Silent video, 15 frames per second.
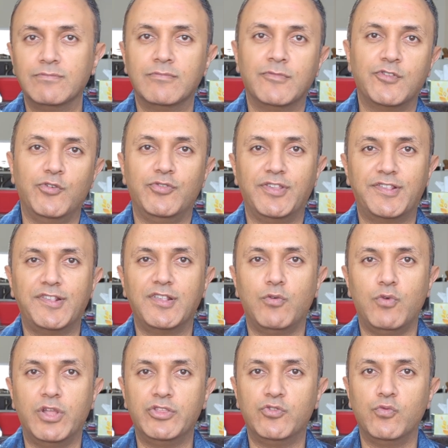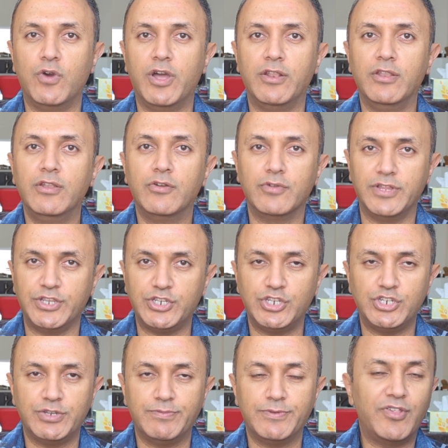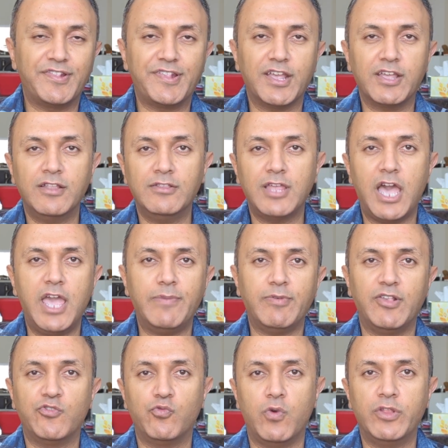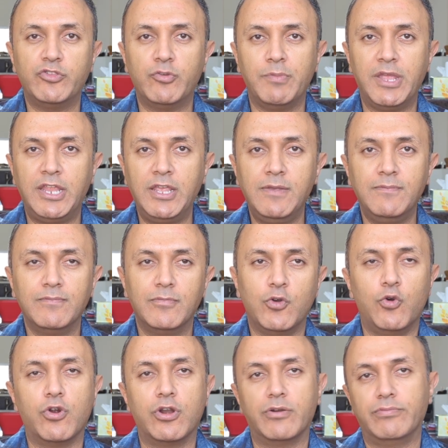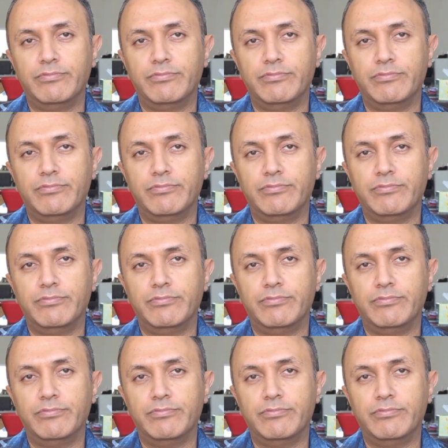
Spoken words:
So this is a one-to-one relationship. The second type is one-to-many, or